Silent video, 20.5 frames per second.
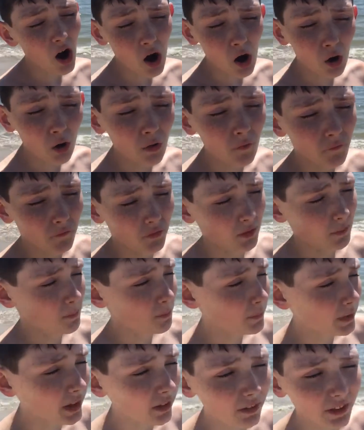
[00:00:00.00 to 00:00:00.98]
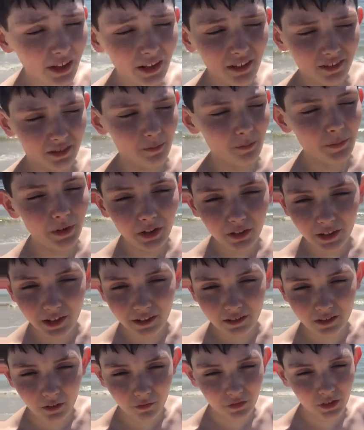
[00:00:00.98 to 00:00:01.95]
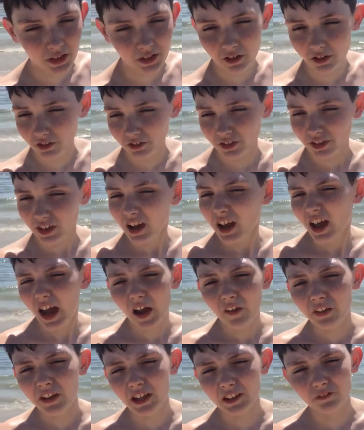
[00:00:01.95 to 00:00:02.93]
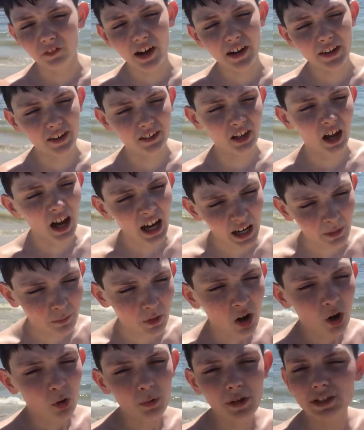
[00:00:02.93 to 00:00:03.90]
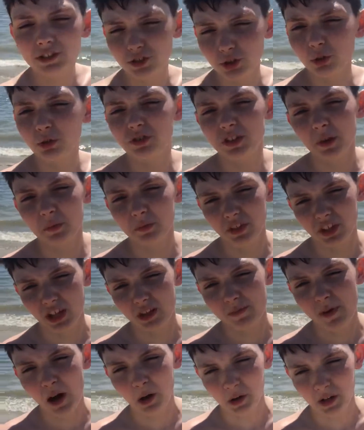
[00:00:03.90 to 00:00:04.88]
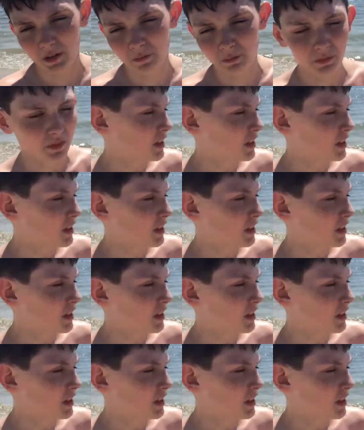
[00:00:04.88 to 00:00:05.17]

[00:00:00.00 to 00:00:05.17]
over millions and millions of years. And I think it's finally time we do something about it.